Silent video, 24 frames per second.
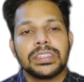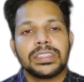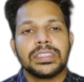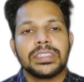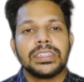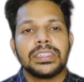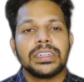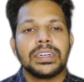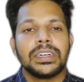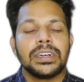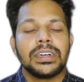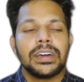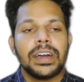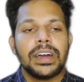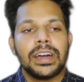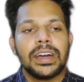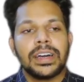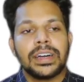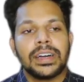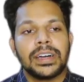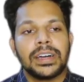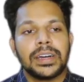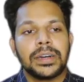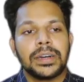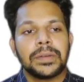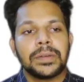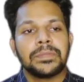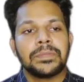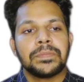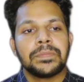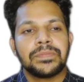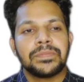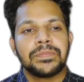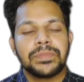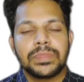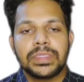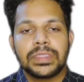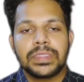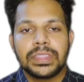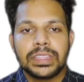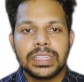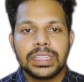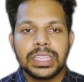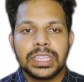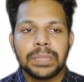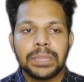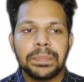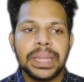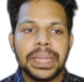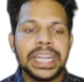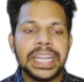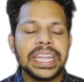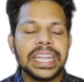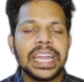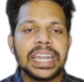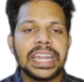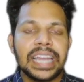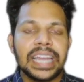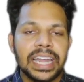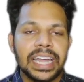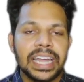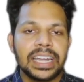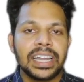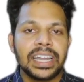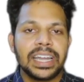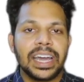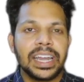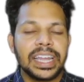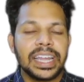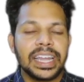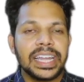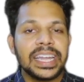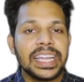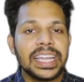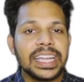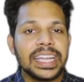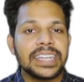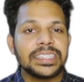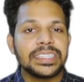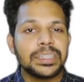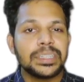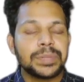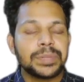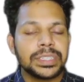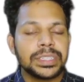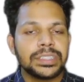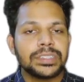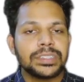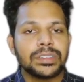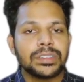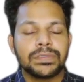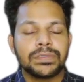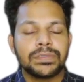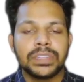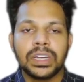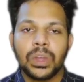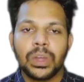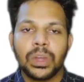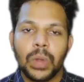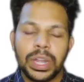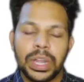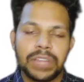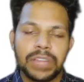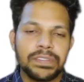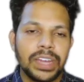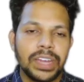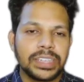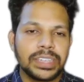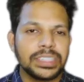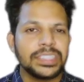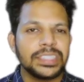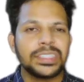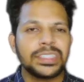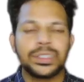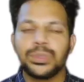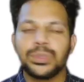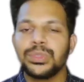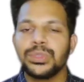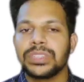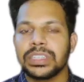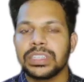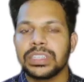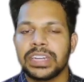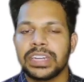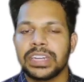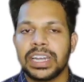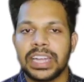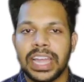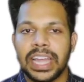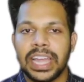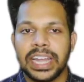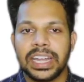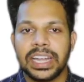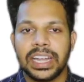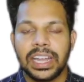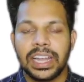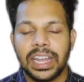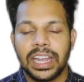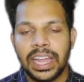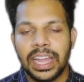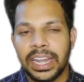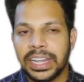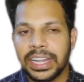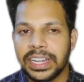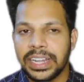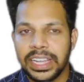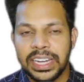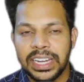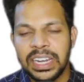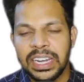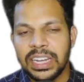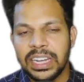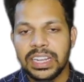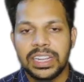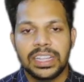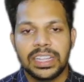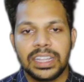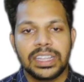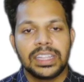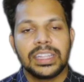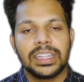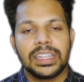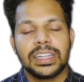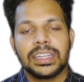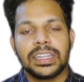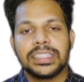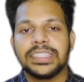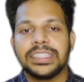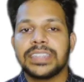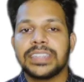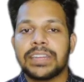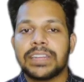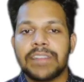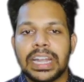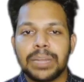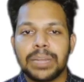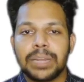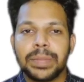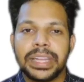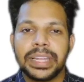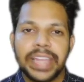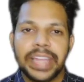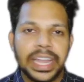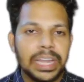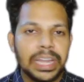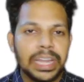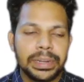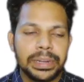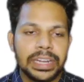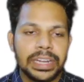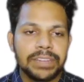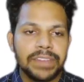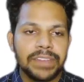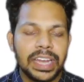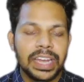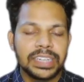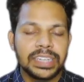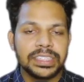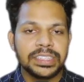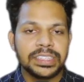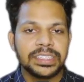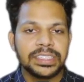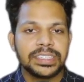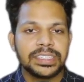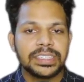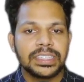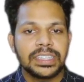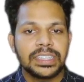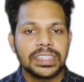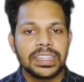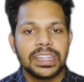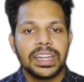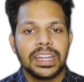The PT and INR indicates the presence of the clotting factors 2, 7, and 9, and 10. These are vitamin K dependent factors.